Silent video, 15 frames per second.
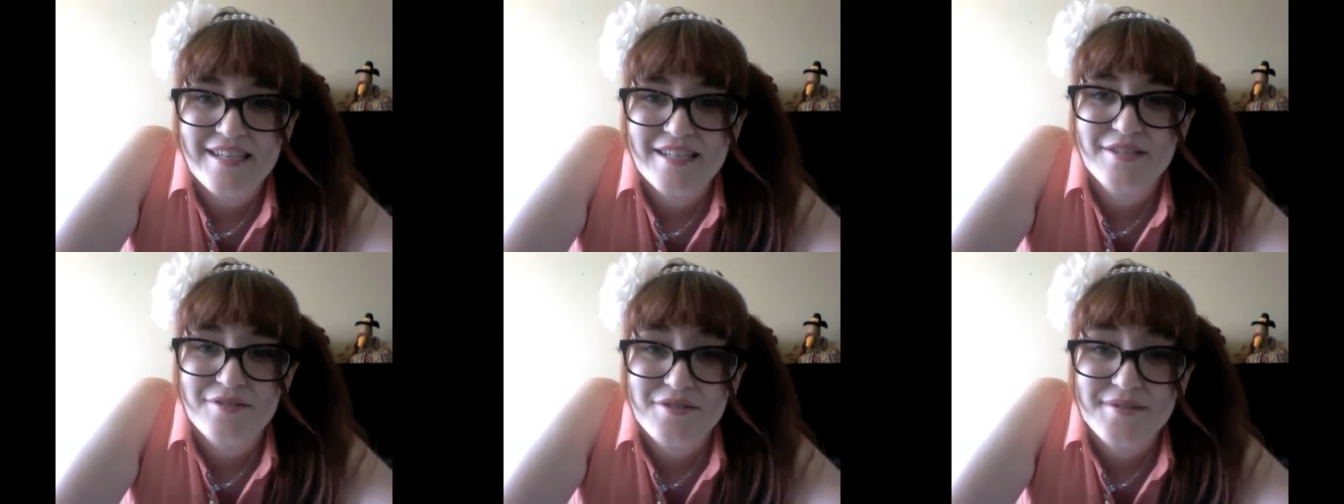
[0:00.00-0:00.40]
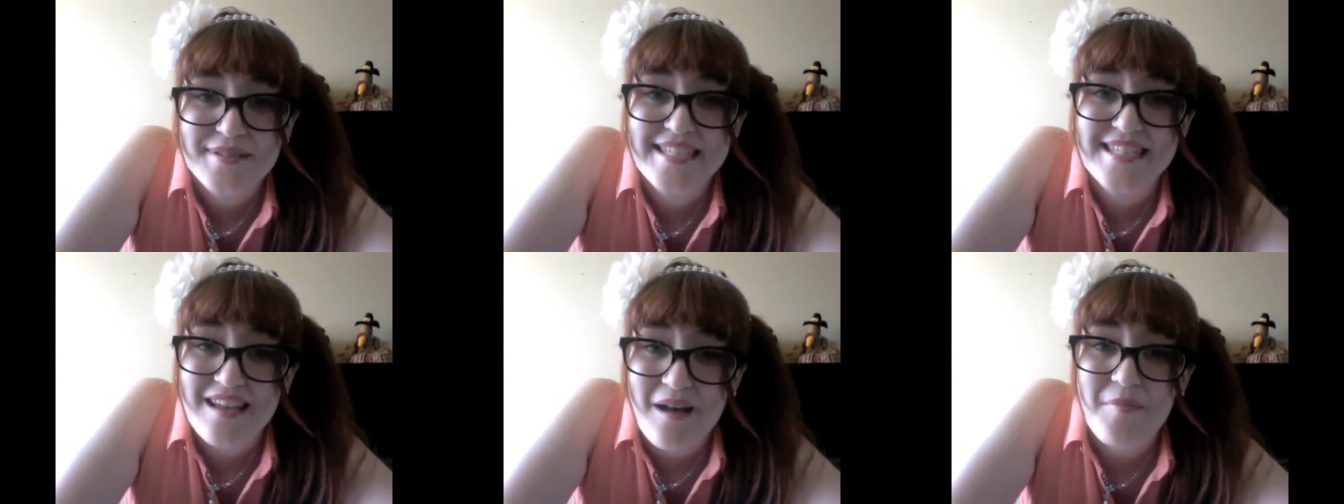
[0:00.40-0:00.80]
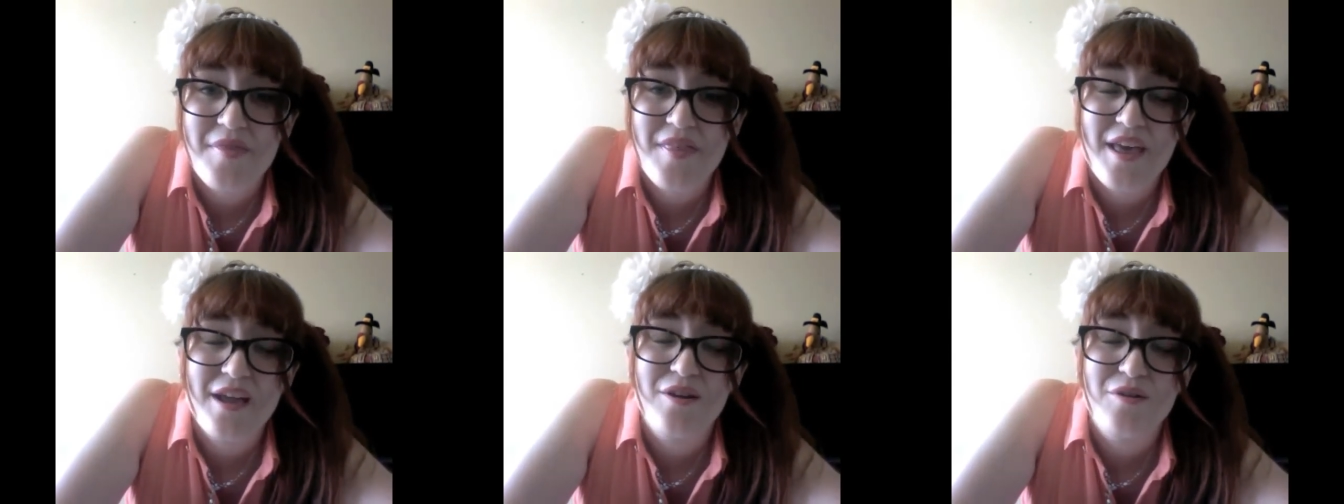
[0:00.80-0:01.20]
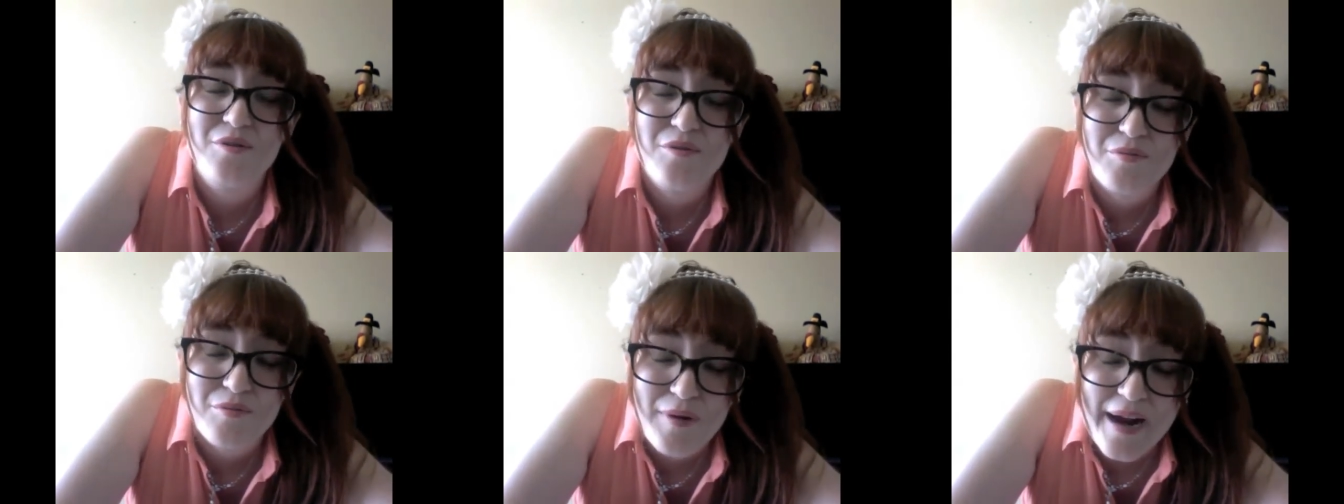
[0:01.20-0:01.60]
you're doing something
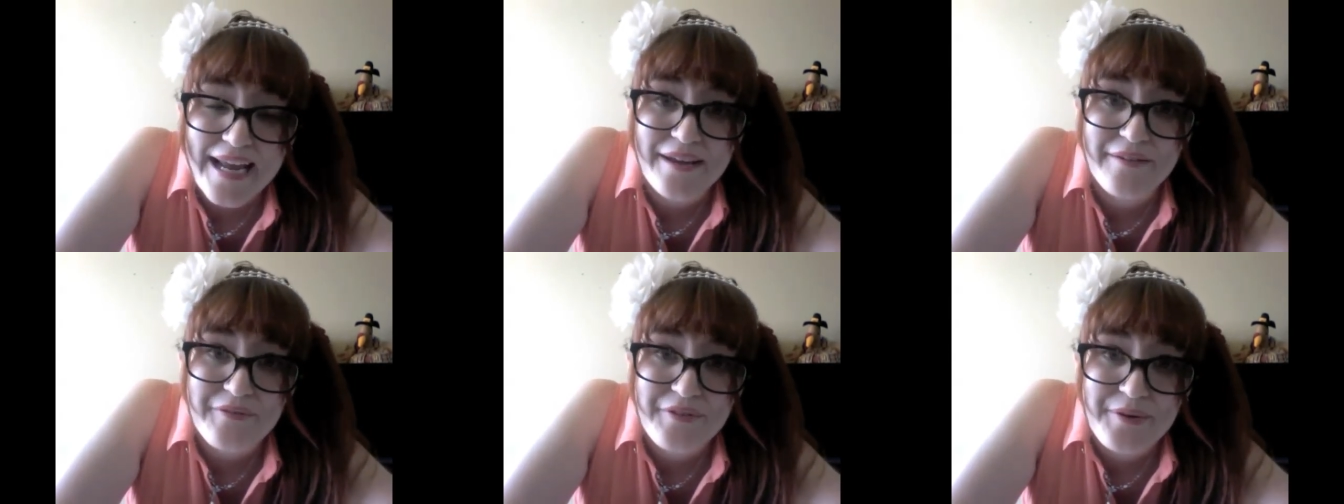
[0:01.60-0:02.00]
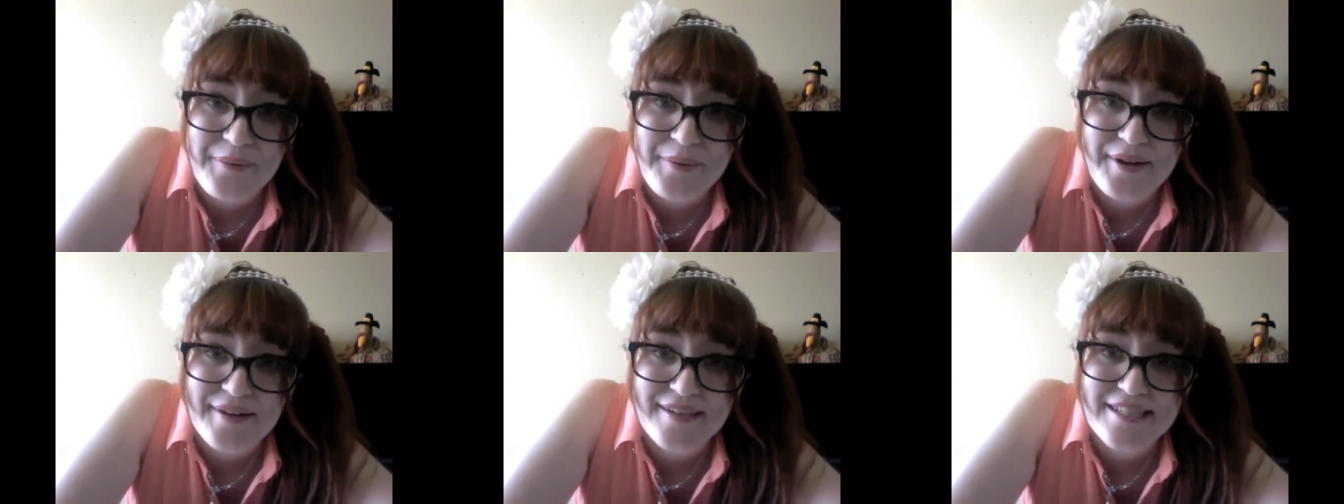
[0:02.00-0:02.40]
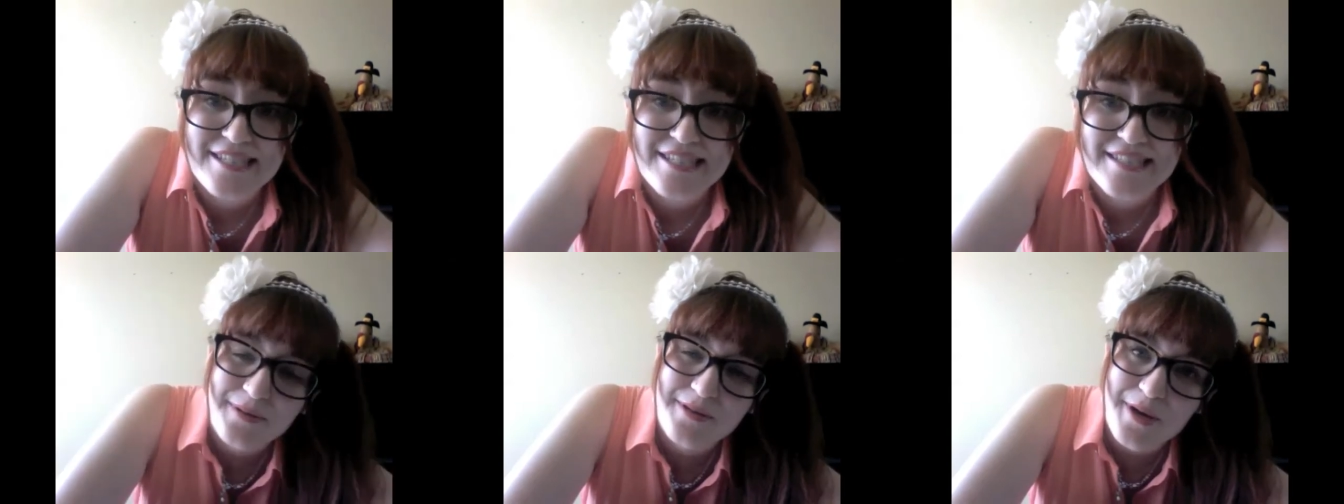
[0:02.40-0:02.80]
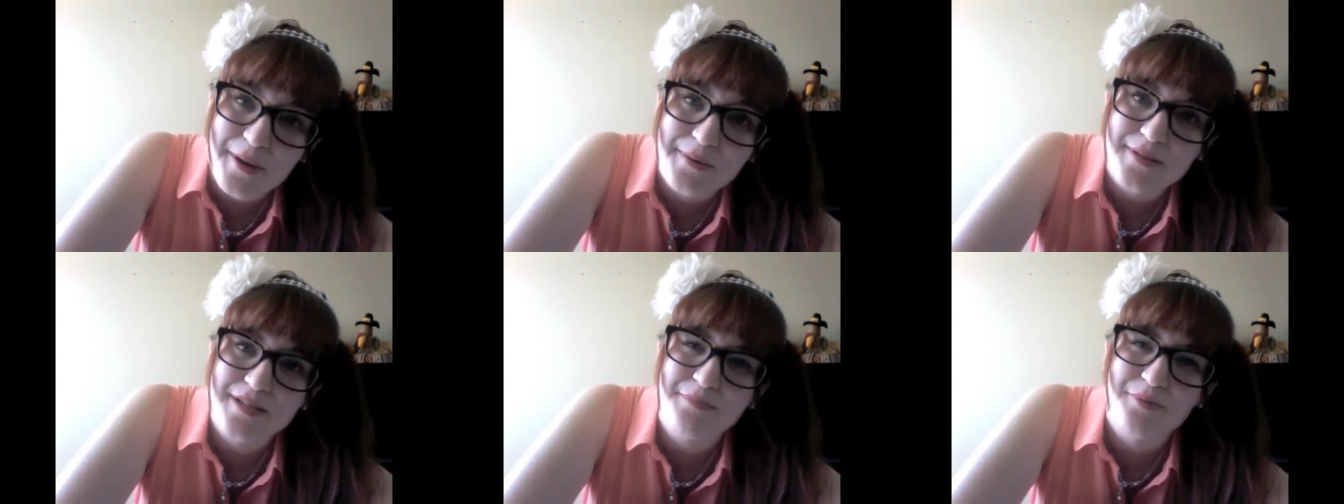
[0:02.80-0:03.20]
great for the world.
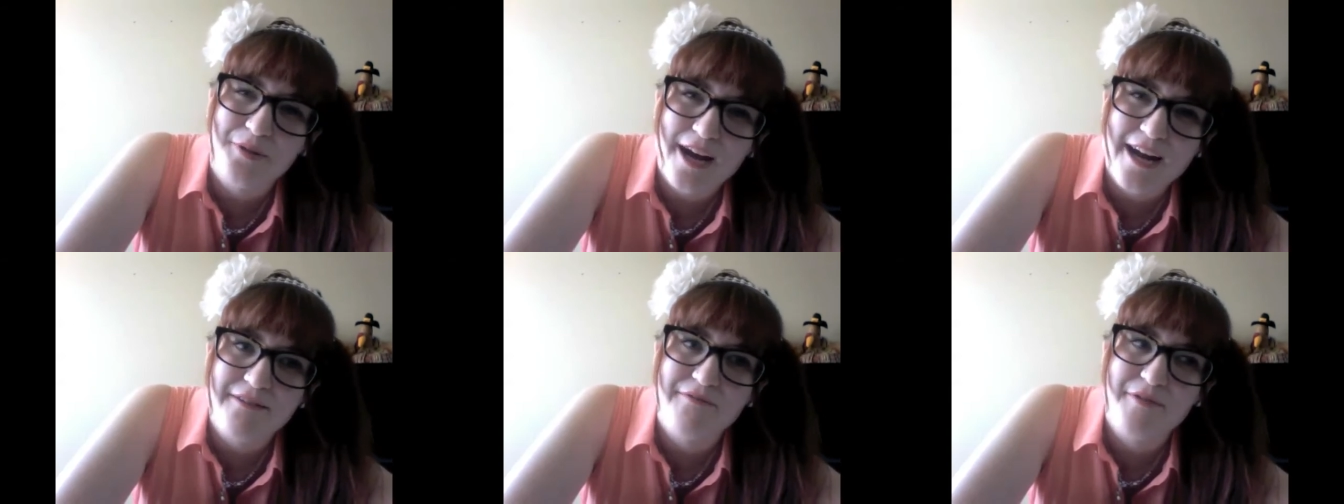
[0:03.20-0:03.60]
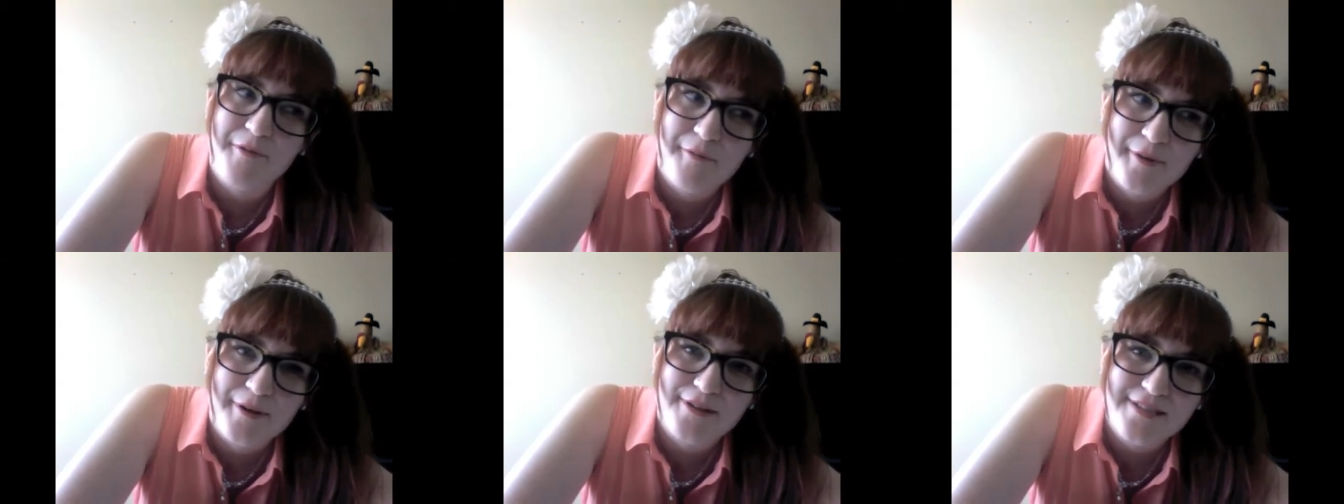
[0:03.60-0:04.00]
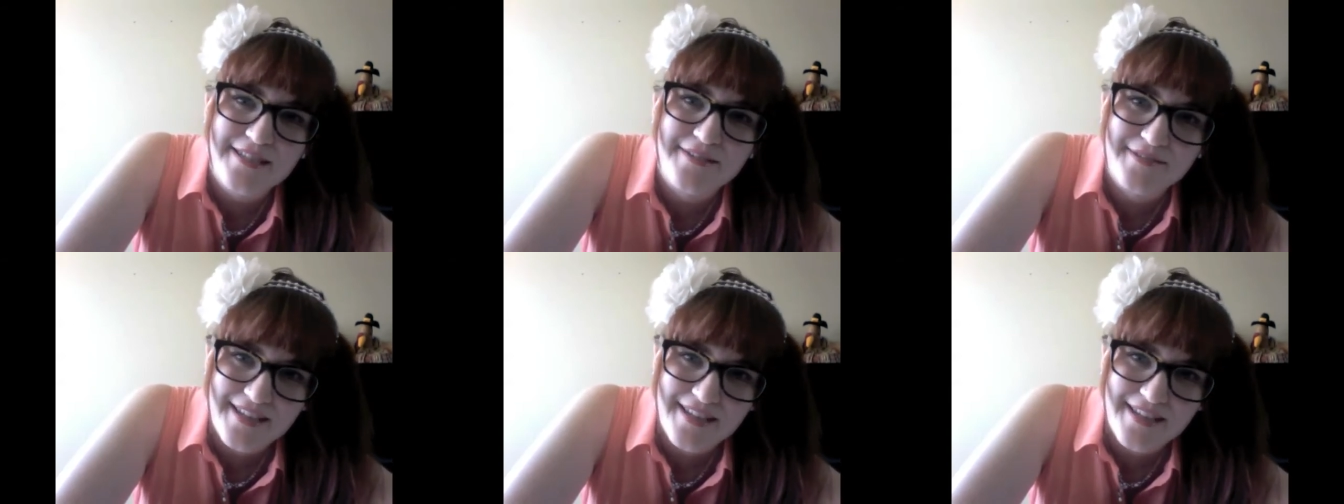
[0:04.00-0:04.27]
Don't deprive the world of